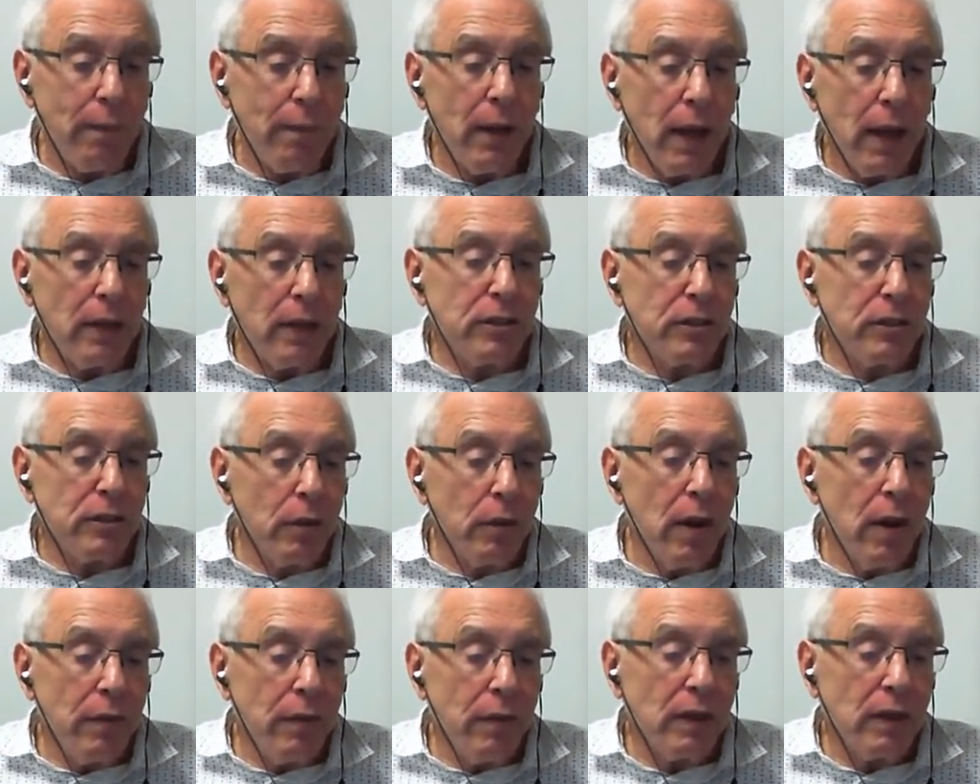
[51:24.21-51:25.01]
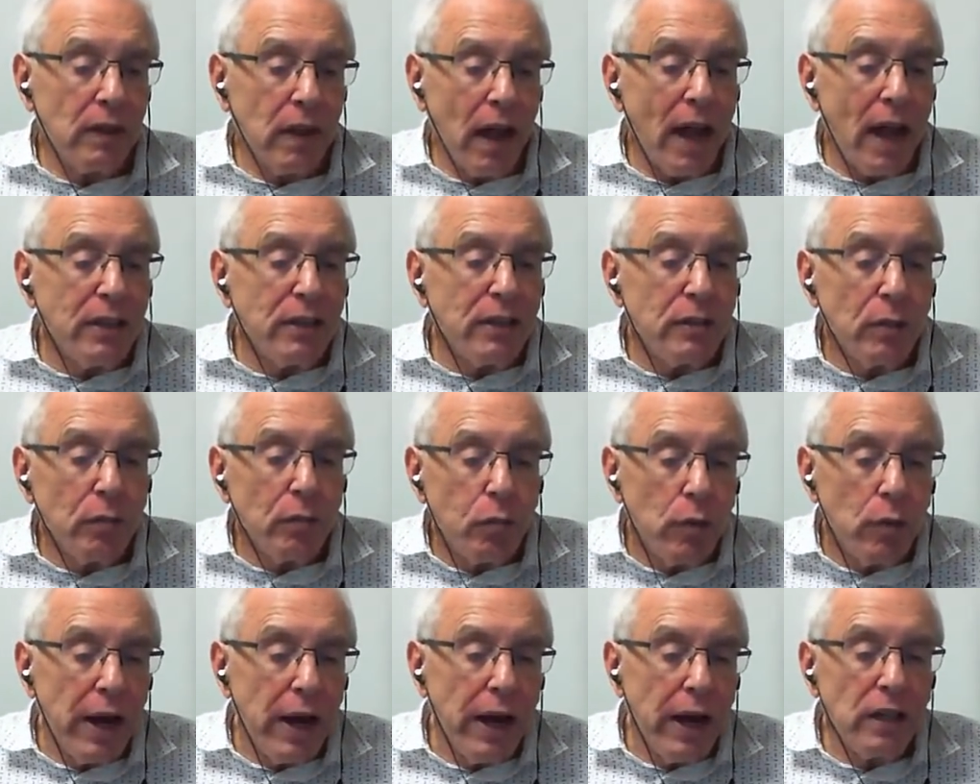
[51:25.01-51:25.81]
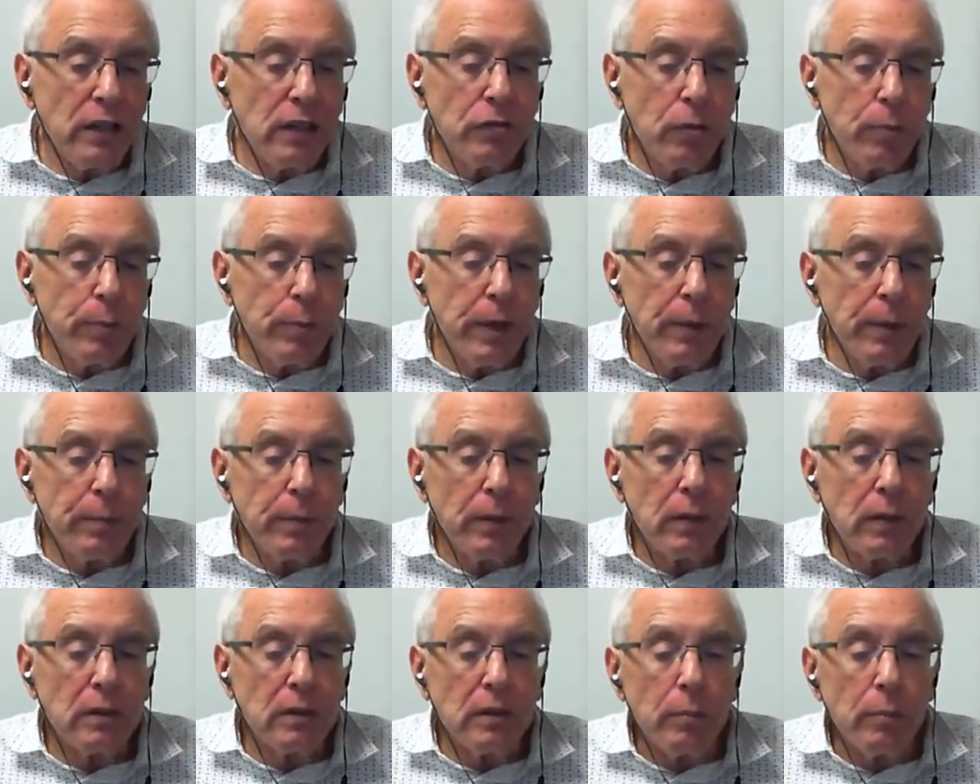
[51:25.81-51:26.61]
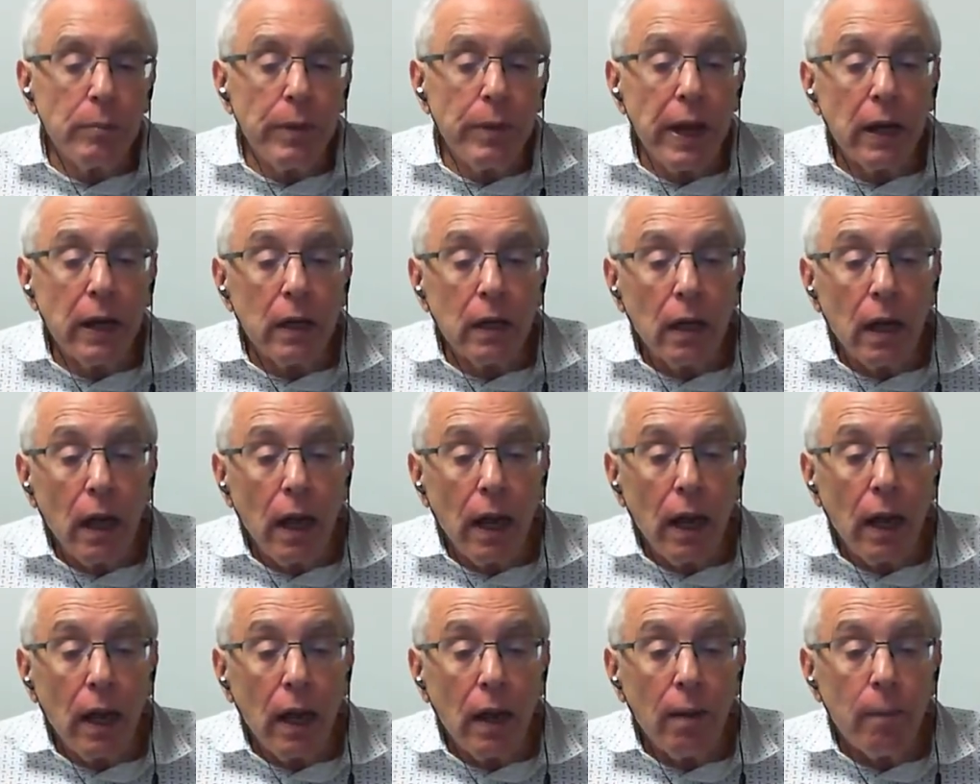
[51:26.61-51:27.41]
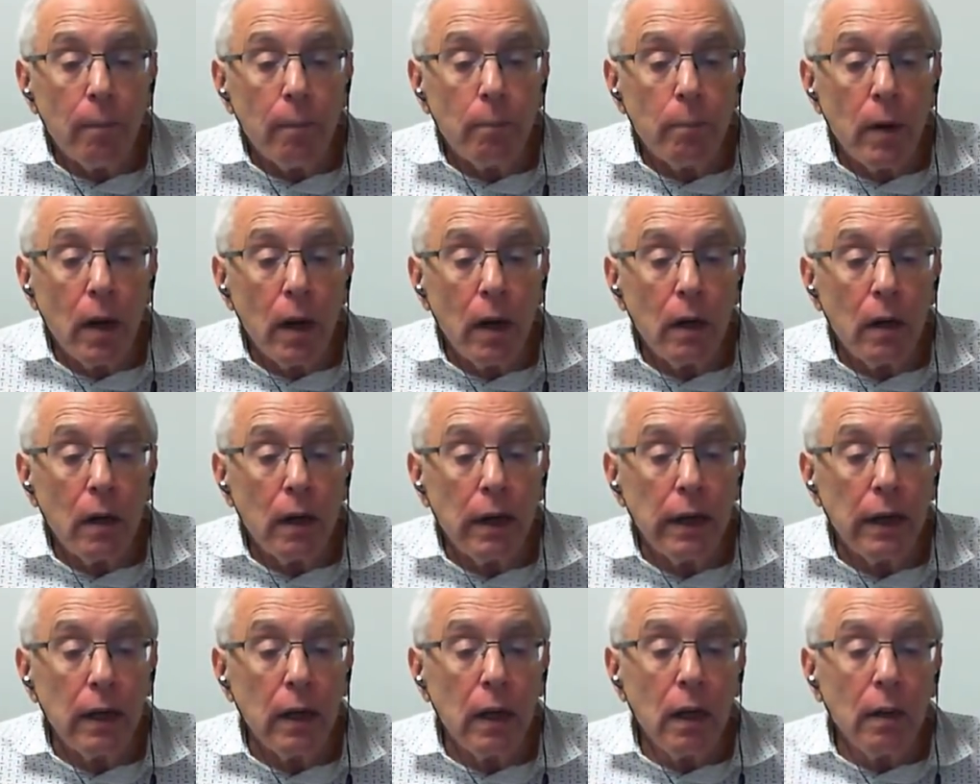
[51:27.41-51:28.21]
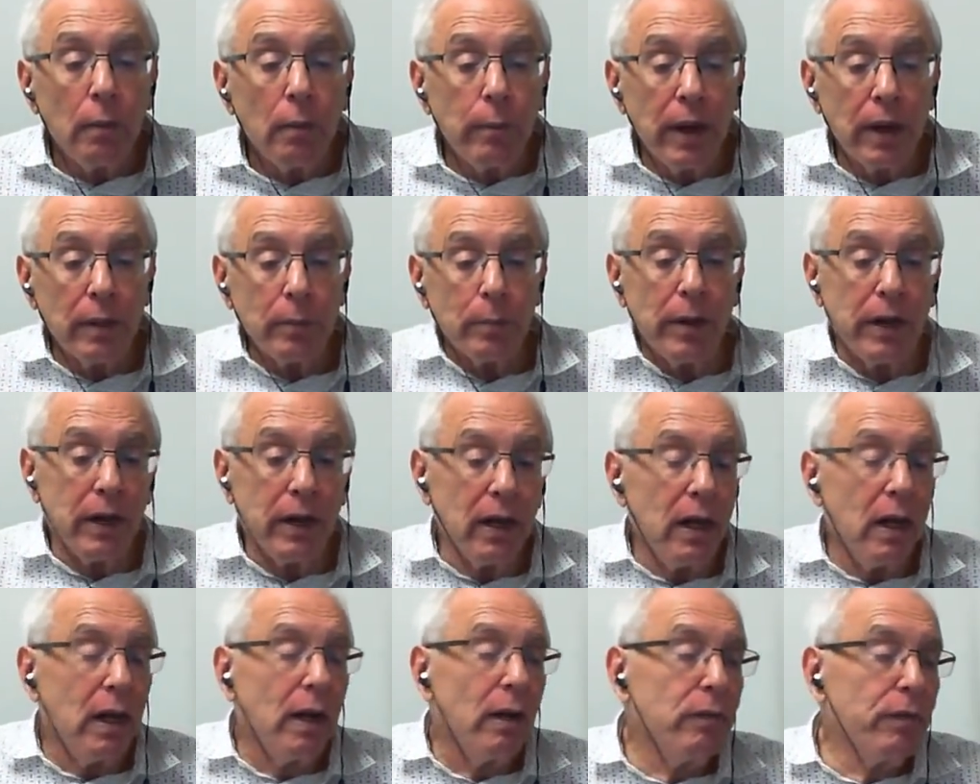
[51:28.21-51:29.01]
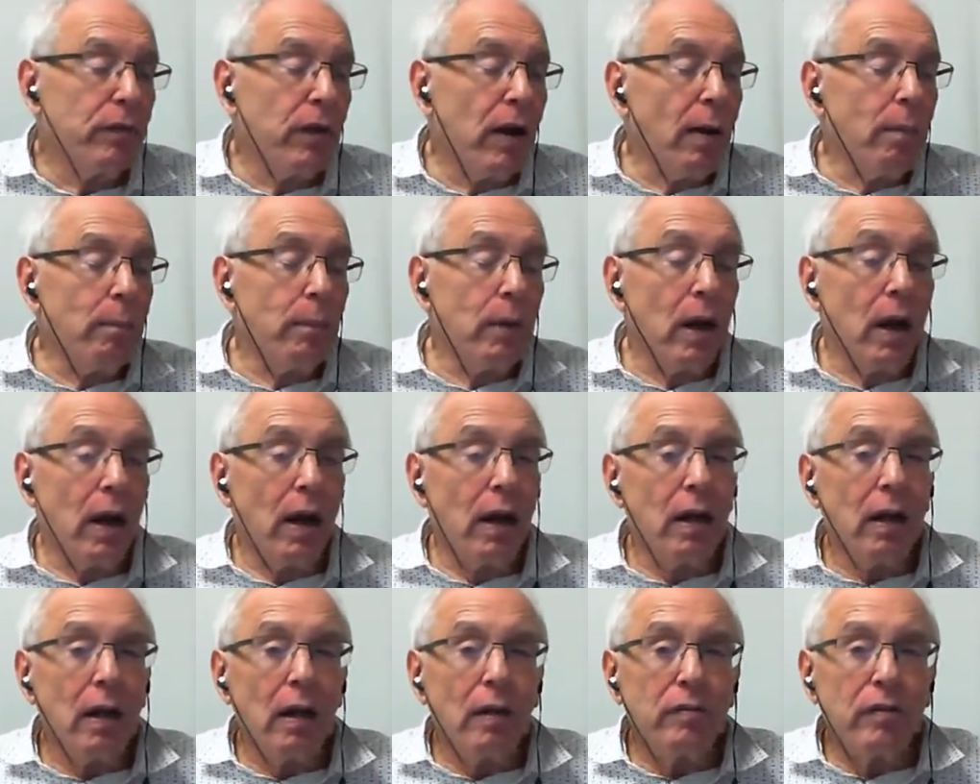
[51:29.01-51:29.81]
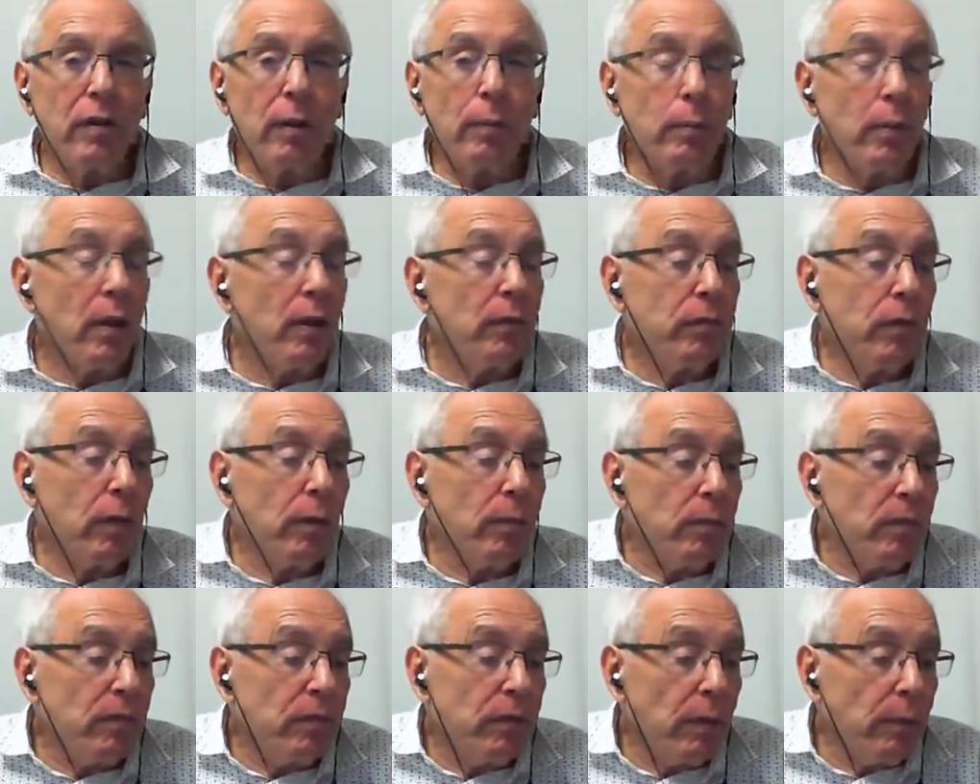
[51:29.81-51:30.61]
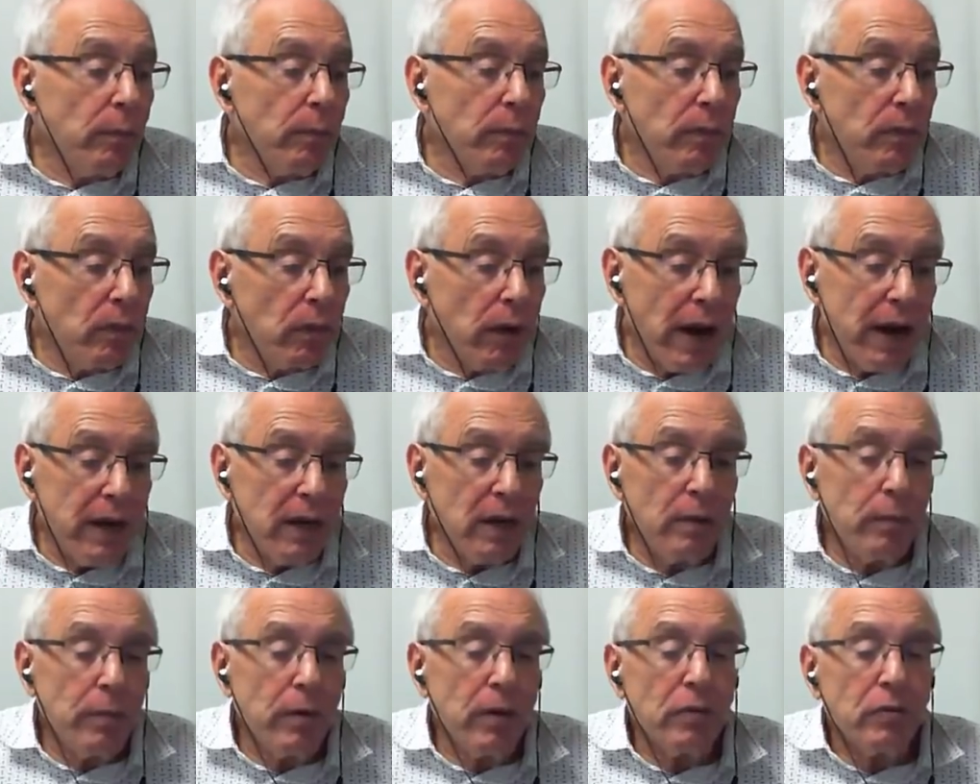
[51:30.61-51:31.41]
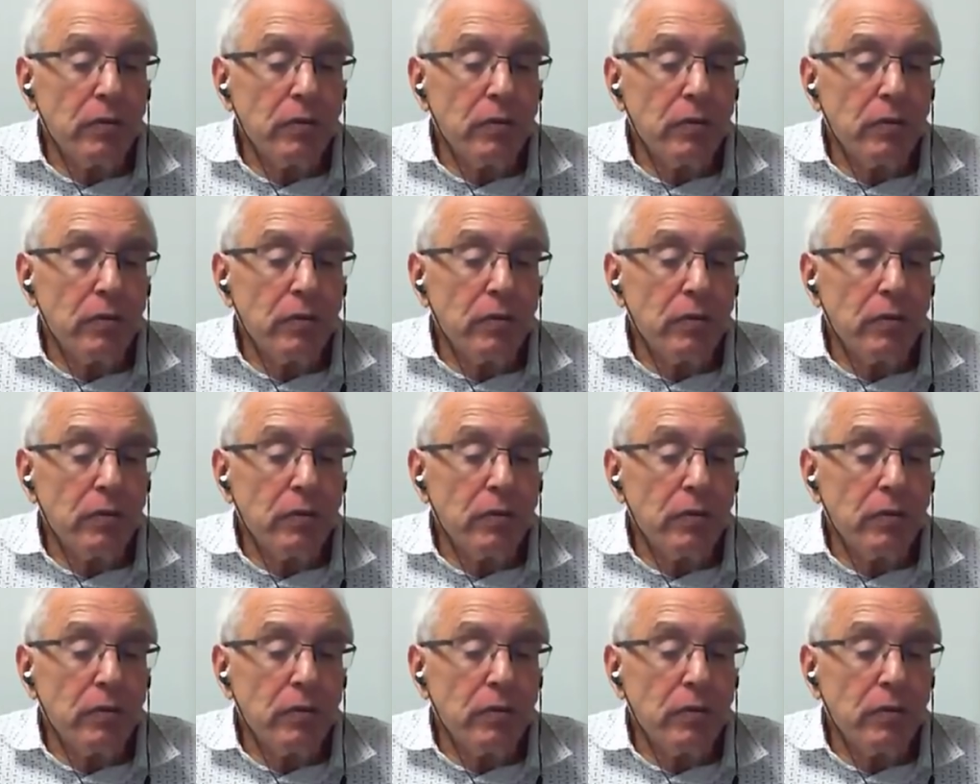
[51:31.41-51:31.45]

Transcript: And so there are lots of ways for people to make money from writing books.